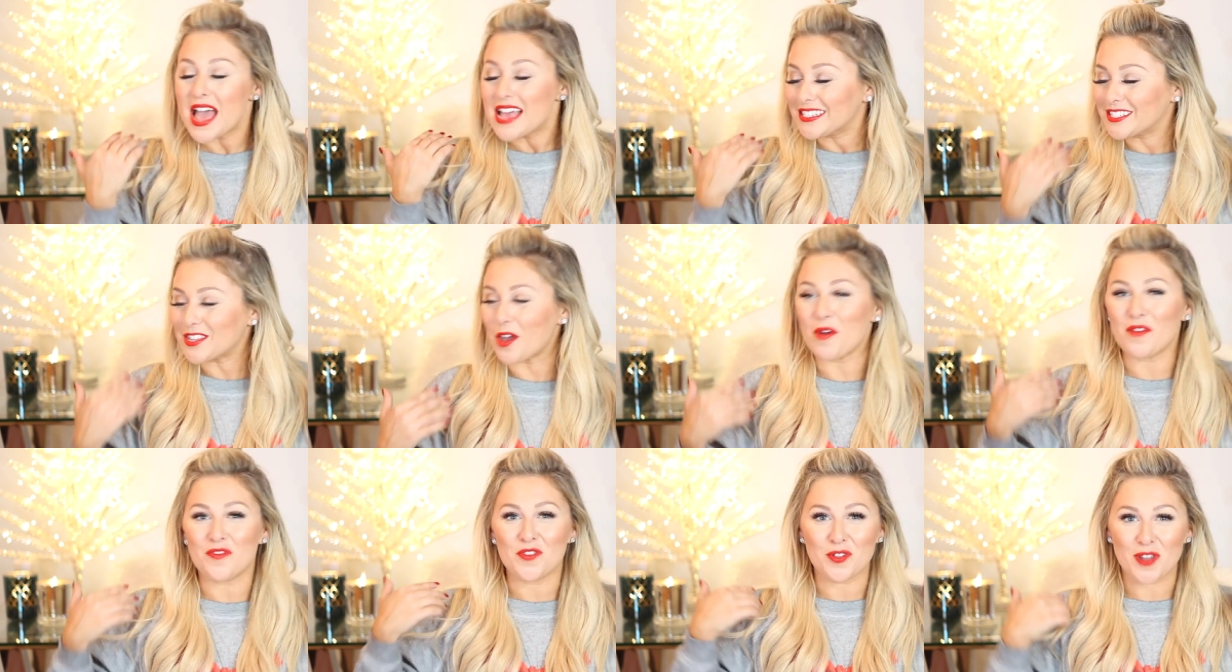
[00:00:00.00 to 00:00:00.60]

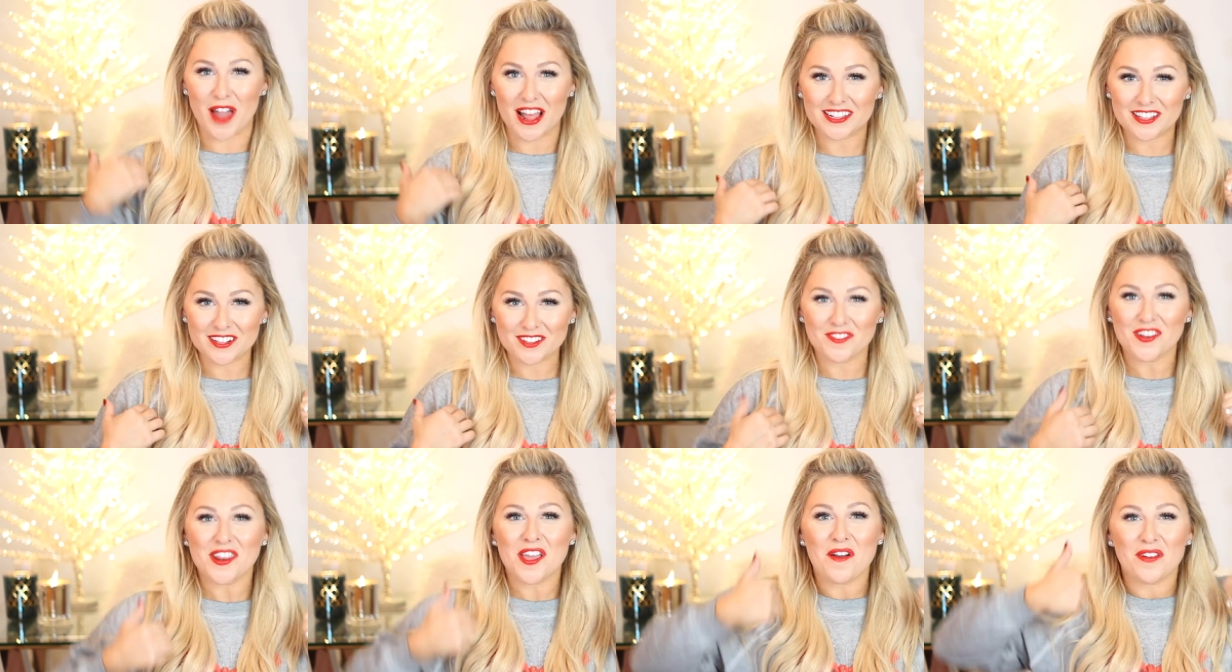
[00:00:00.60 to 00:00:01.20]
So if you like this
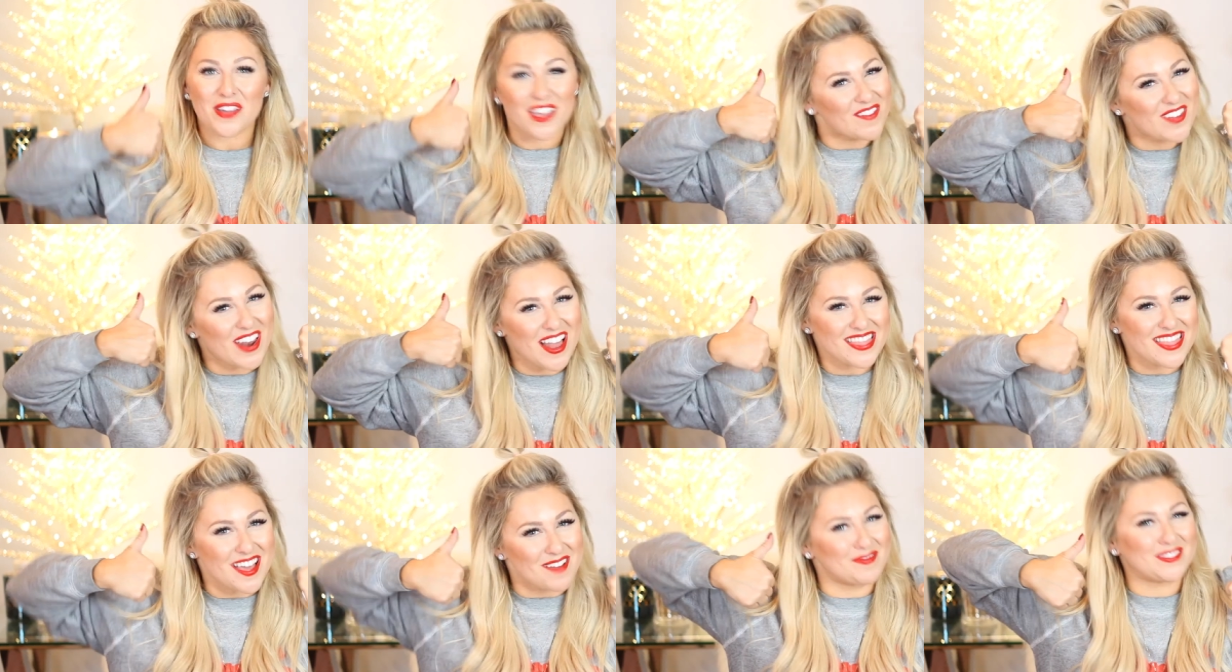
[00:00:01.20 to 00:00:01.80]
video, give it
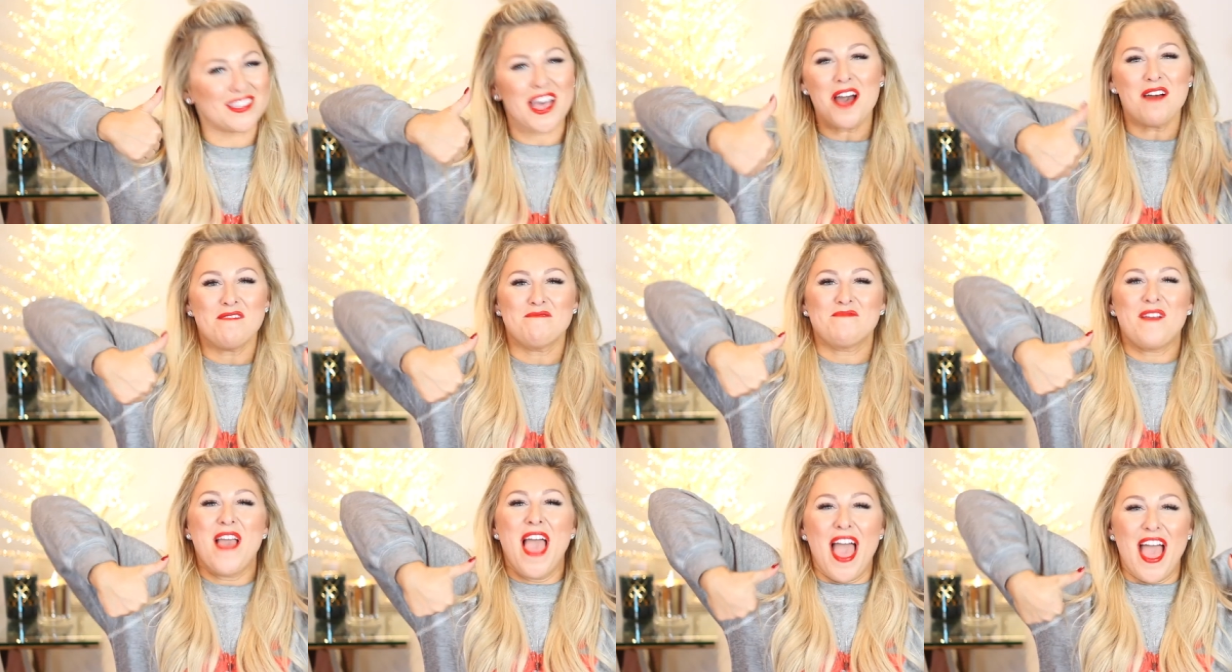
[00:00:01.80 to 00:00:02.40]
a thumbs
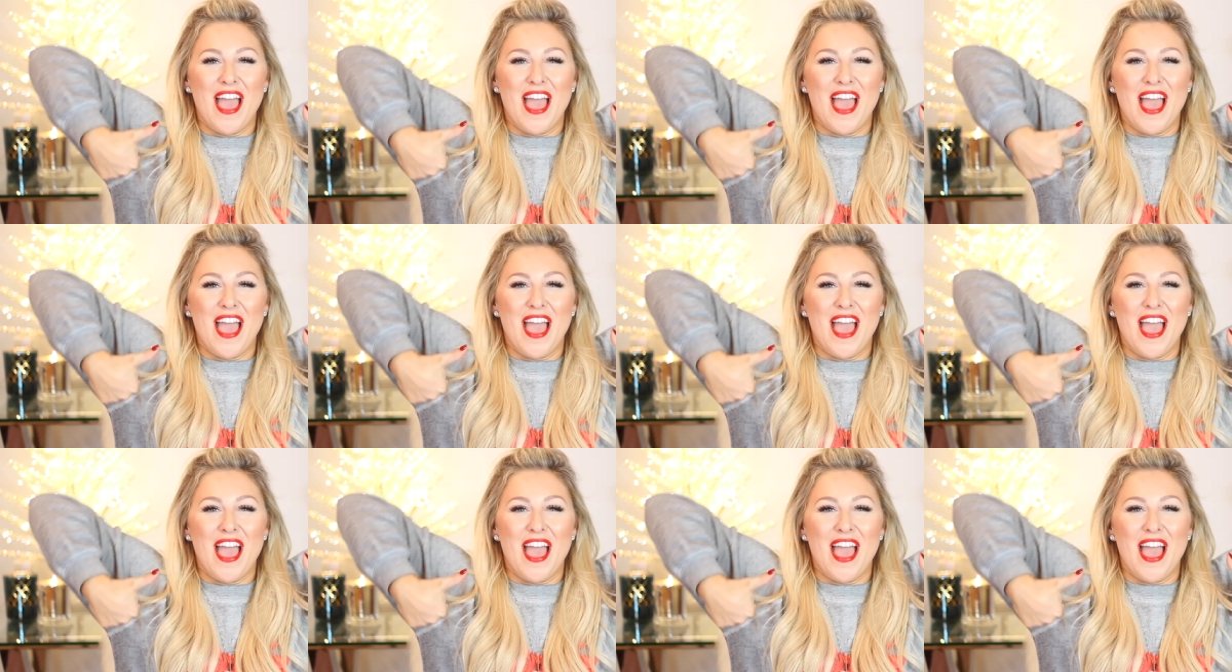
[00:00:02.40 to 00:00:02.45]
up.